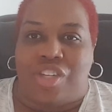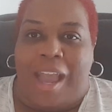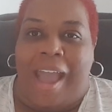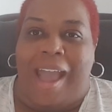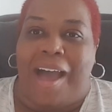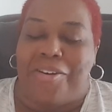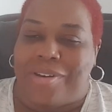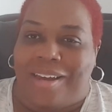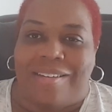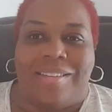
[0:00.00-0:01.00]

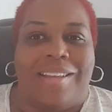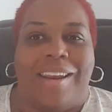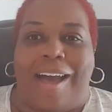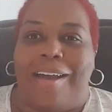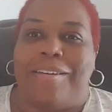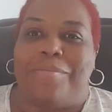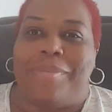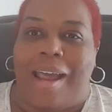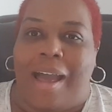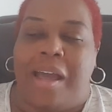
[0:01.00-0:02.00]
child here that I
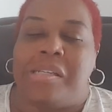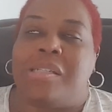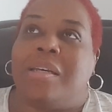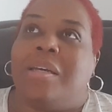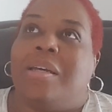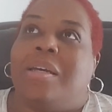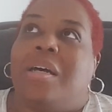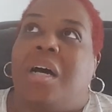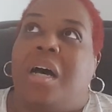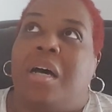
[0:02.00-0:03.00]
am not,
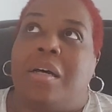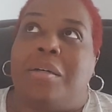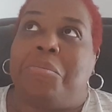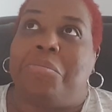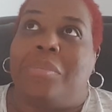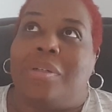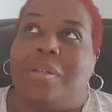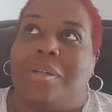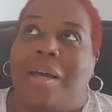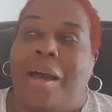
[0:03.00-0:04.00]
um,
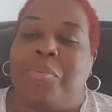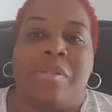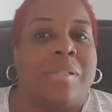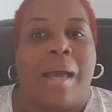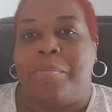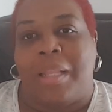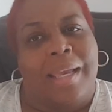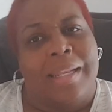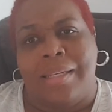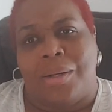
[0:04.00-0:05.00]
I was not
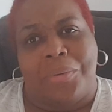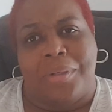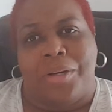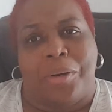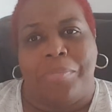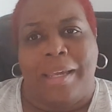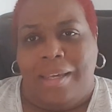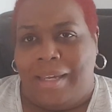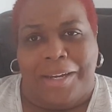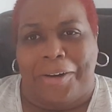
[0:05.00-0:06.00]
planning on her
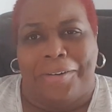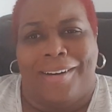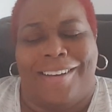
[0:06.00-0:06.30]
being here.